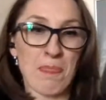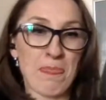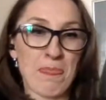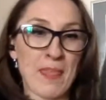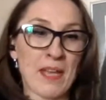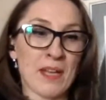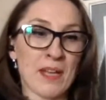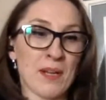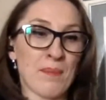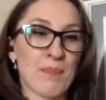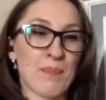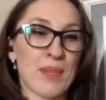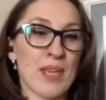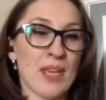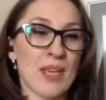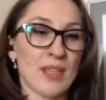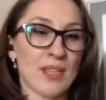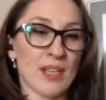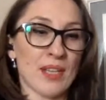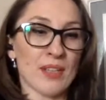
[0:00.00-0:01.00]

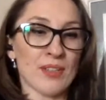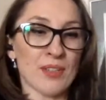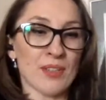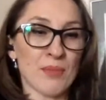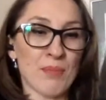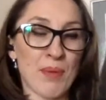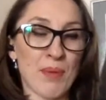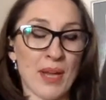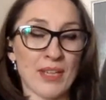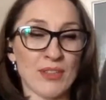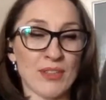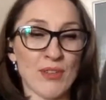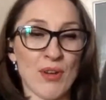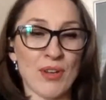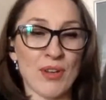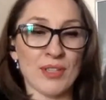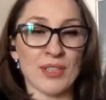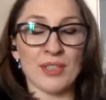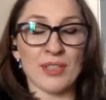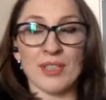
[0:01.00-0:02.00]
They learn
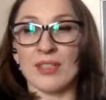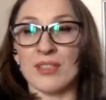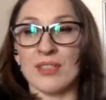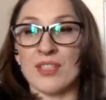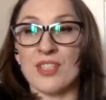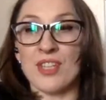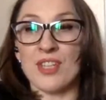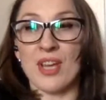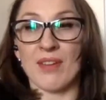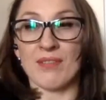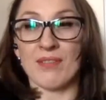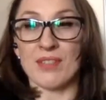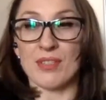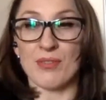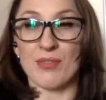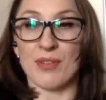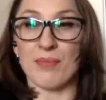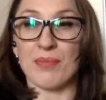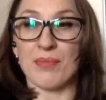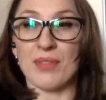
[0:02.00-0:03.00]
Python and they learn
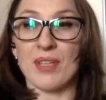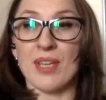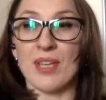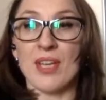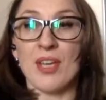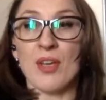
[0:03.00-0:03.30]
JavaScript.